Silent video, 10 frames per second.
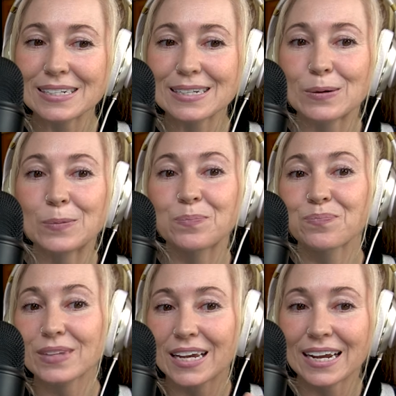So
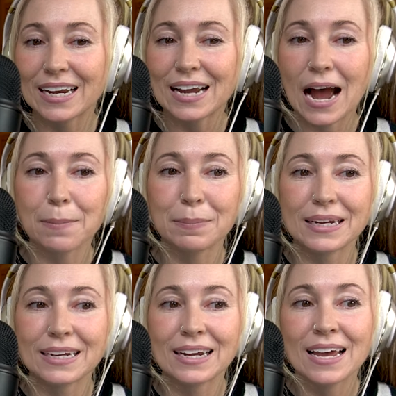again,
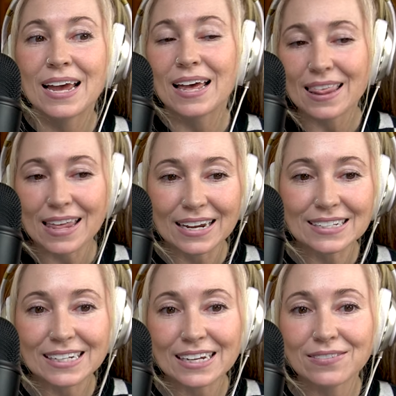happy
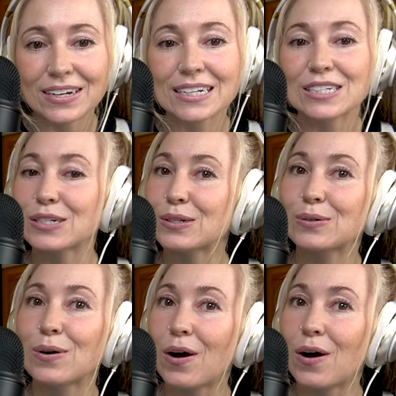Thanksgiving to